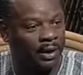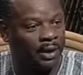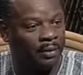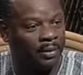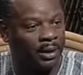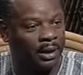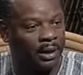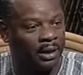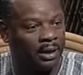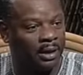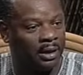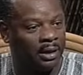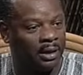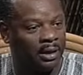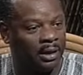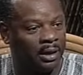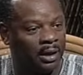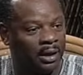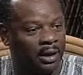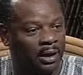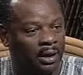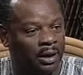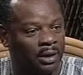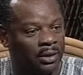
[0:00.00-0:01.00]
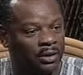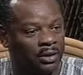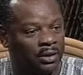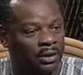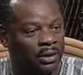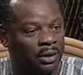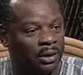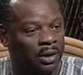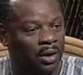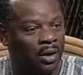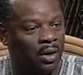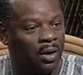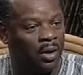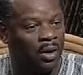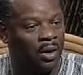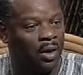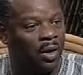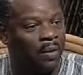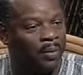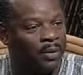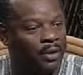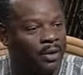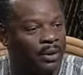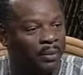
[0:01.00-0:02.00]
I mean, it is
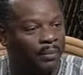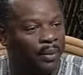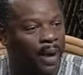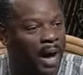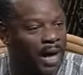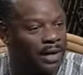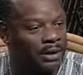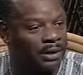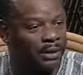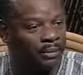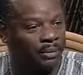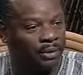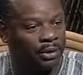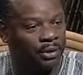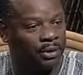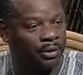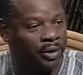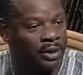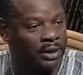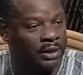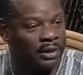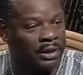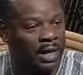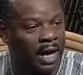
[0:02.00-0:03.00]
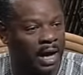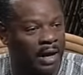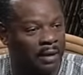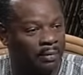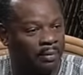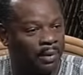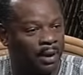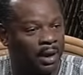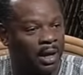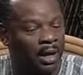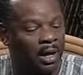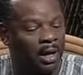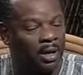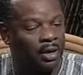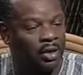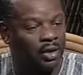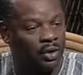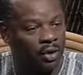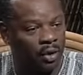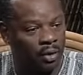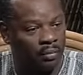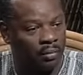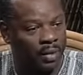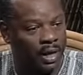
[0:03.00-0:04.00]
almost impossible to escape.
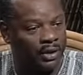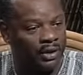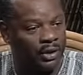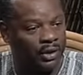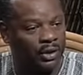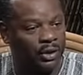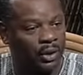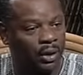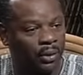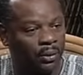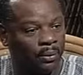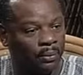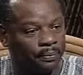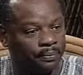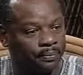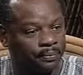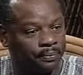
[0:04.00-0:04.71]
So much so